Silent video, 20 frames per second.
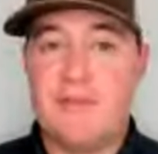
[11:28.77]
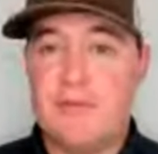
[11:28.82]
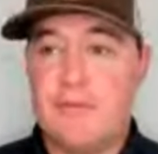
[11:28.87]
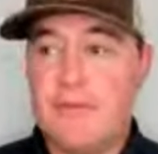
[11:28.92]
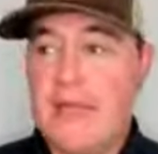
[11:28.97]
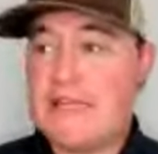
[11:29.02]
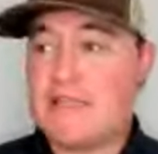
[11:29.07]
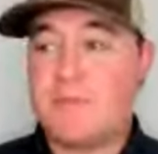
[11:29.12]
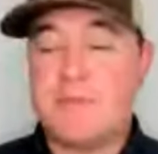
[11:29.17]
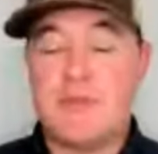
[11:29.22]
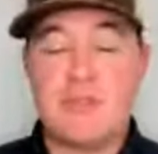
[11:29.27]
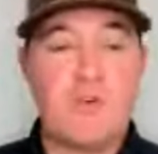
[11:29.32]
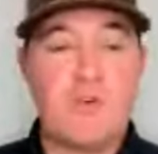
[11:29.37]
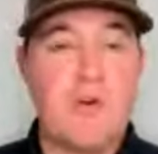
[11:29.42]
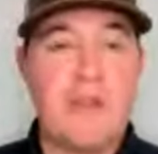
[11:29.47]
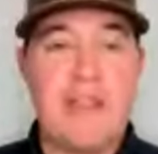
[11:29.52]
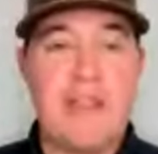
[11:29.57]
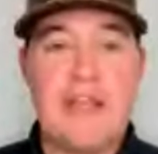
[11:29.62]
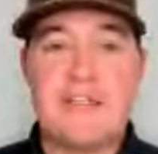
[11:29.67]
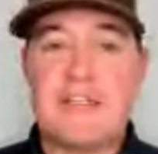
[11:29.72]
SMU's going
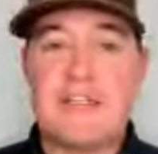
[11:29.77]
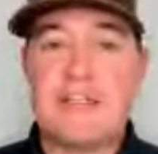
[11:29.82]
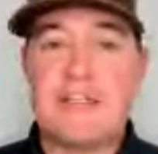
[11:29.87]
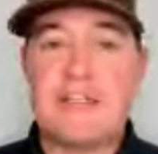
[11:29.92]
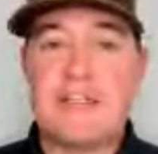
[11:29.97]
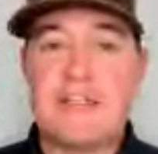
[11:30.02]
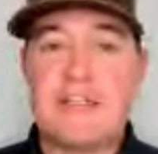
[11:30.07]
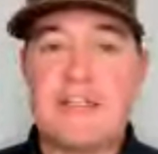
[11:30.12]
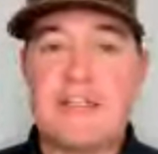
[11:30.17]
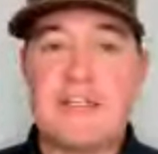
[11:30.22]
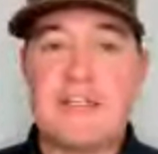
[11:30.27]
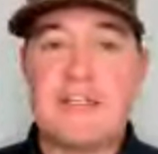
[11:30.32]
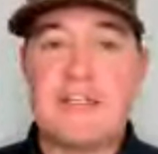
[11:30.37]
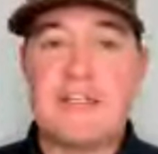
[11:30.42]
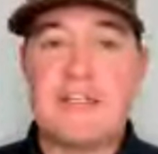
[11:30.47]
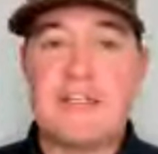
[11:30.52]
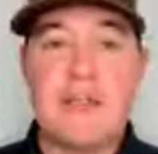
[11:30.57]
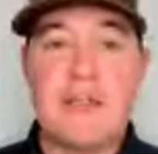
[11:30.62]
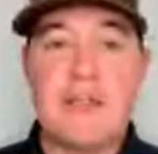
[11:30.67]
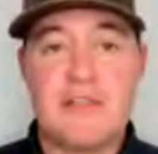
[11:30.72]
to the ACC. We're
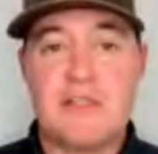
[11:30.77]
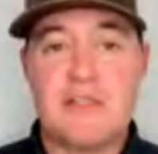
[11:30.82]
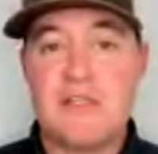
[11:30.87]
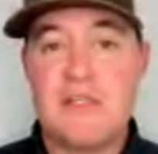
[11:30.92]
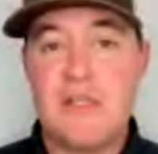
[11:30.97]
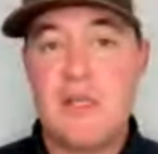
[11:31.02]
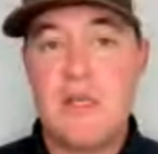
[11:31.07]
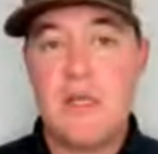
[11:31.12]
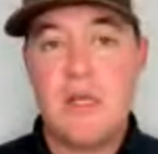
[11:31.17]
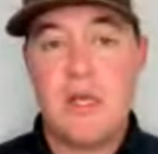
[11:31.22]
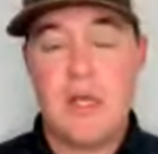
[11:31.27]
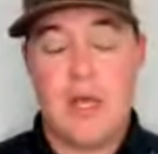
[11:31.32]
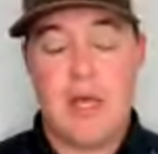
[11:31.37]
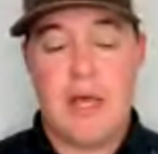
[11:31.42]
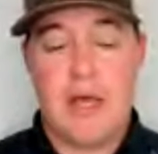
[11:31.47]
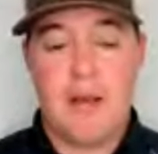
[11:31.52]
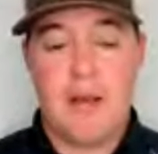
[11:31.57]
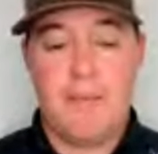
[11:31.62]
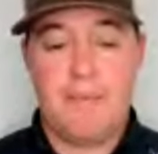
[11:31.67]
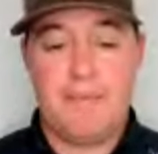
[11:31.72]
going to track this
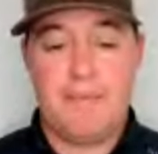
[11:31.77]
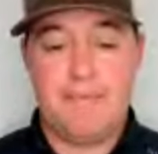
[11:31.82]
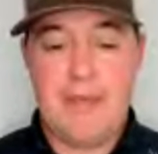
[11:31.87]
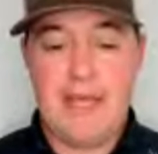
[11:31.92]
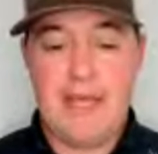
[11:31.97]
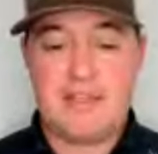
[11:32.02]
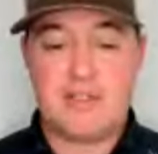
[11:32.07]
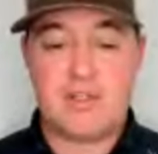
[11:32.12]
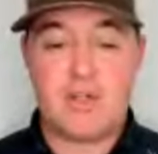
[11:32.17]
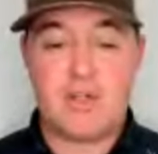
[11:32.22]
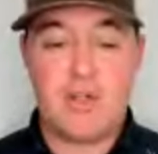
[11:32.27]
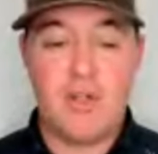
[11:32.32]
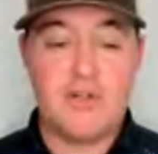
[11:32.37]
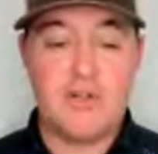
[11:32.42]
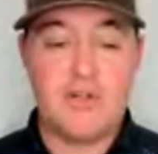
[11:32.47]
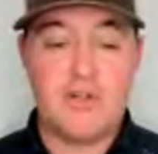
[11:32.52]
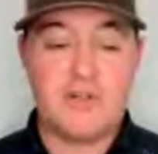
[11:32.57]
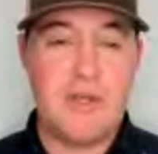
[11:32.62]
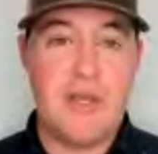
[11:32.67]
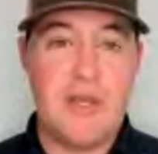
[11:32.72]
um, as close
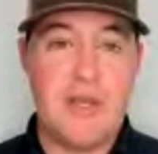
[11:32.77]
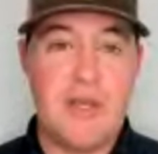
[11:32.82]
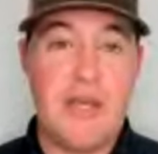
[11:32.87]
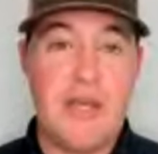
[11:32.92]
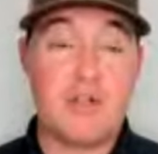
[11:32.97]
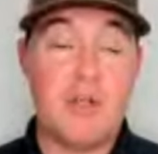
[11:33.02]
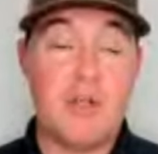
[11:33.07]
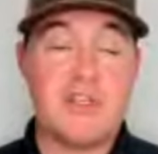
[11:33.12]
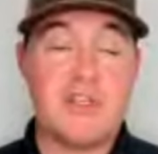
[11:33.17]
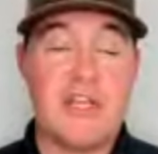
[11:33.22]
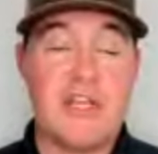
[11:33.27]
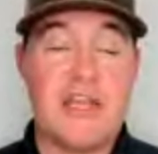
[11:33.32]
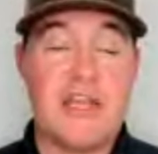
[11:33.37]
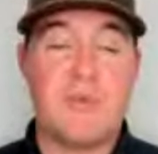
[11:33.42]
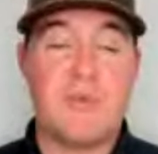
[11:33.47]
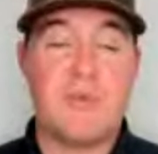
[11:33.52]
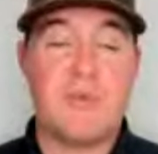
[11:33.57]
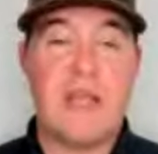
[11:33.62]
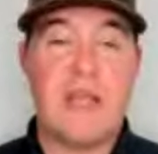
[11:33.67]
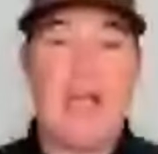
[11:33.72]
as closely as
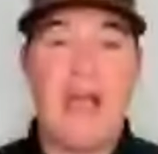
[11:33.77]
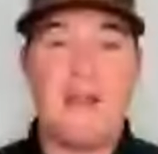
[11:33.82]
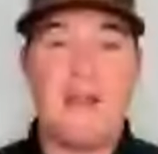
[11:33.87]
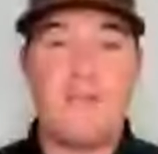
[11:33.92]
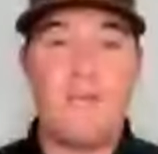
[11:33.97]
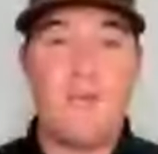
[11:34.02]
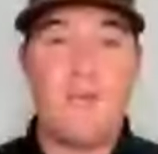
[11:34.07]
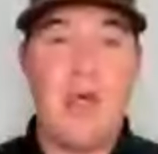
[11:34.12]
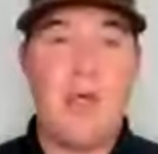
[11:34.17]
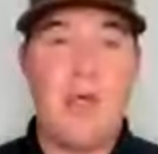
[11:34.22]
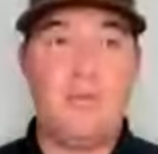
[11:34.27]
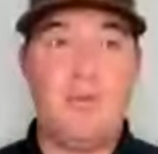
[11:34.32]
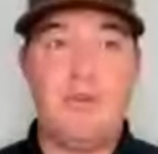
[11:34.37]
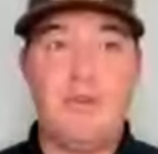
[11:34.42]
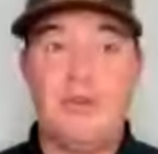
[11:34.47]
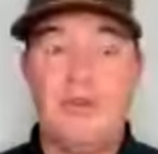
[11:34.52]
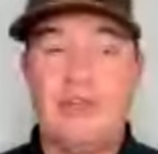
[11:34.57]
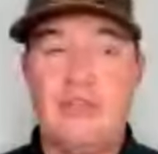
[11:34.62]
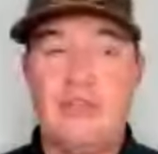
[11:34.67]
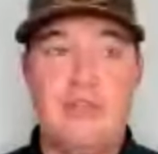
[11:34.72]
we can, and and we'll do
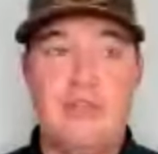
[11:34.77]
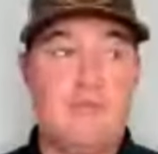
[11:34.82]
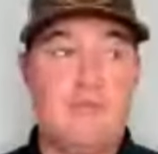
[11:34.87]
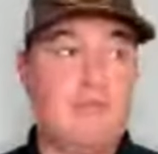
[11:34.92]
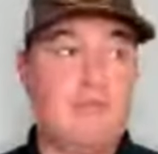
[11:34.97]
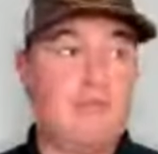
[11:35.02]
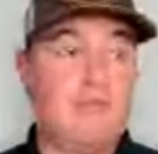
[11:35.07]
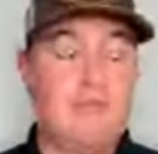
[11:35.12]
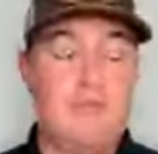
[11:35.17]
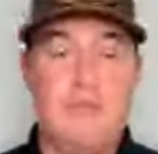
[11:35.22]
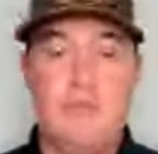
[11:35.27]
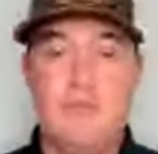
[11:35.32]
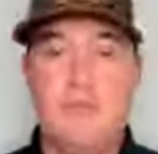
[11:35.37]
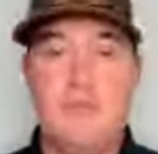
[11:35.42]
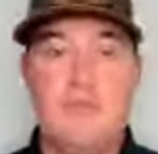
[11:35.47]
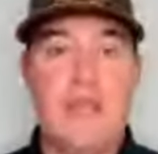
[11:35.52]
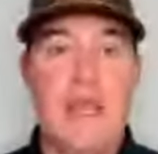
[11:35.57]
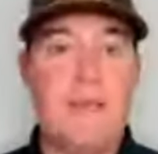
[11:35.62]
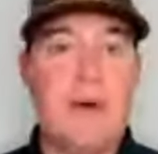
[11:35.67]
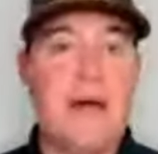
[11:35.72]
it day
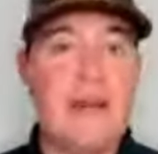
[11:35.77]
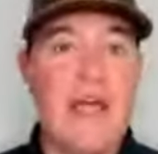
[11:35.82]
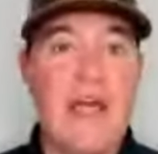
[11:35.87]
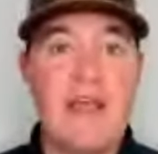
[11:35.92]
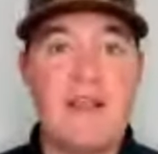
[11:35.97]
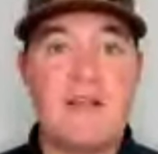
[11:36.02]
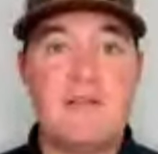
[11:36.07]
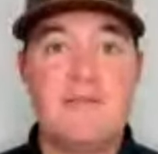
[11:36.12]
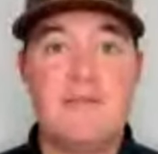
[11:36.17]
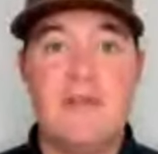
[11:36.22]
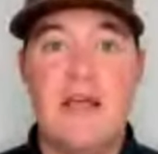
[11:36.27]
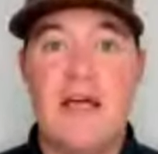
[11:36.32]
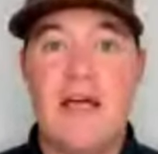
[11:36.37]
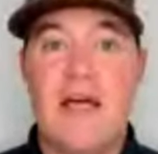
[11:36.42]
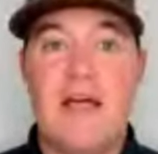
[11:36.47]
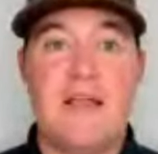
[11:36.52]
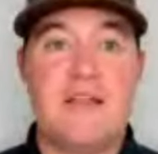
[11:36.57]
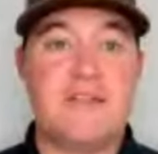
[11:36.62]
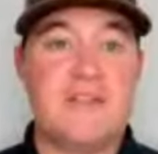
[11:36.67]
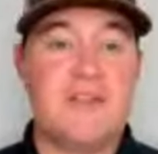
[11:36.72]
by day
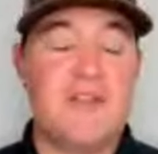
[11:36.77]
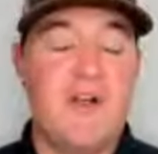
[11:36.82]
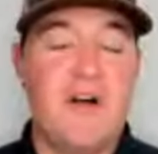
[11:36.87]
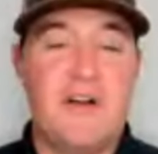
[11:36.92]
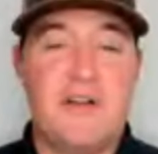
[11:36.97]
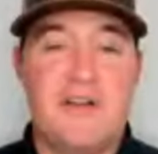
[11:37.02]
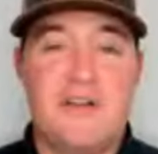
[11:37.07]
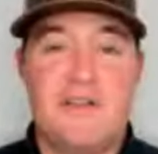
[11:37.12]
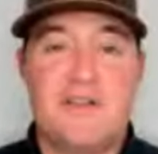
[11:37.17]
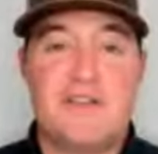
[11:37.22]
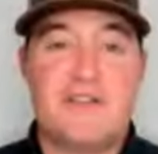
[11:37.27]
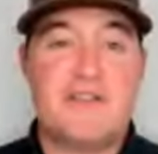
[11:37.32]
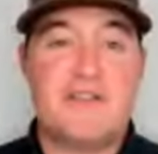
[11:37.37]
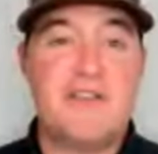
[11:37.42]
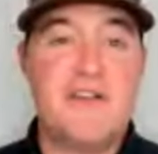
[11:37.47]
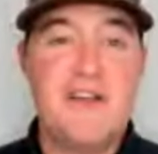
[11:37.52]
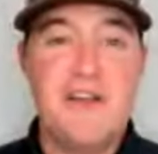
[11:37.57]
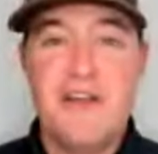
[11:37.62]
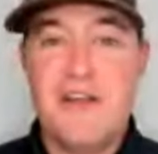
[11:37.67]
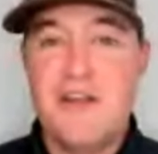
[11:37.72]
as long as
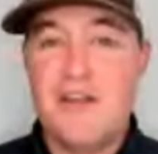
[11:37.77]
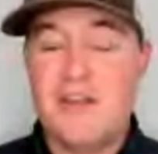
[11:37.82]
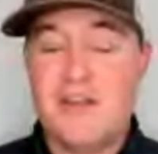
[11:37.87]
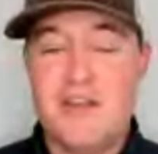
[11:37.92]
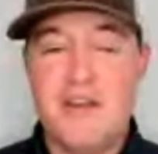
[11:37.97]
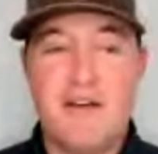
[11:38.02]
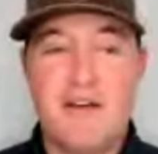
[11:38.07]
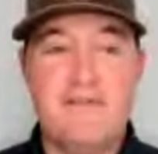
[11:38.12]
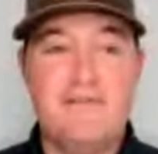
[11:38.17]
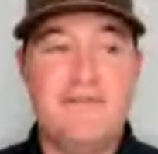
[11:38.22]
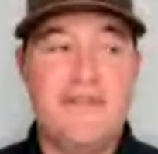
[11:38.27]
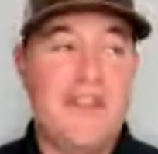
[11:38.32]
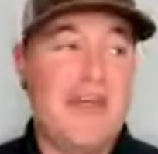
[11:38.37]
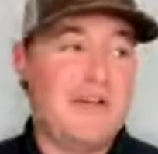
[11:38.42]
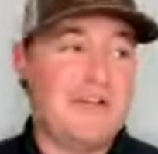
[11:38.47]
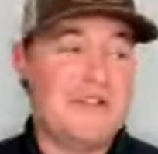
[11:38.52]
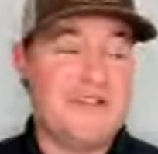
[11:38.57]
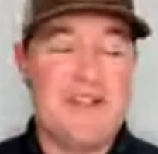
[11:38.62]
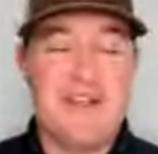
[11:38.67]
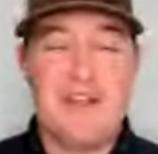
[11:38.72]
you know there's
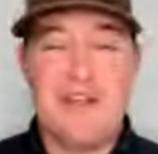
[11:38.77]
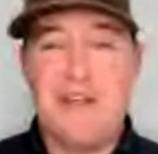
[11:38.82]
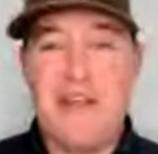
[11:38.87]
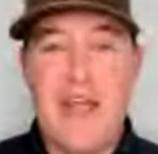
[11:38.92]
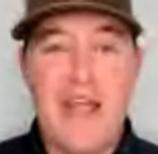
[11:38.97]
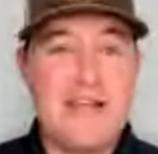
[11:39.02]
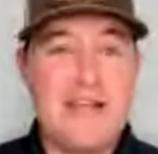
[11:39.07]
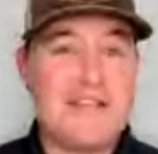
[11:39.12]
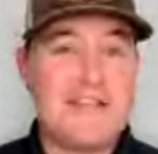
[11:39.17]
a ACC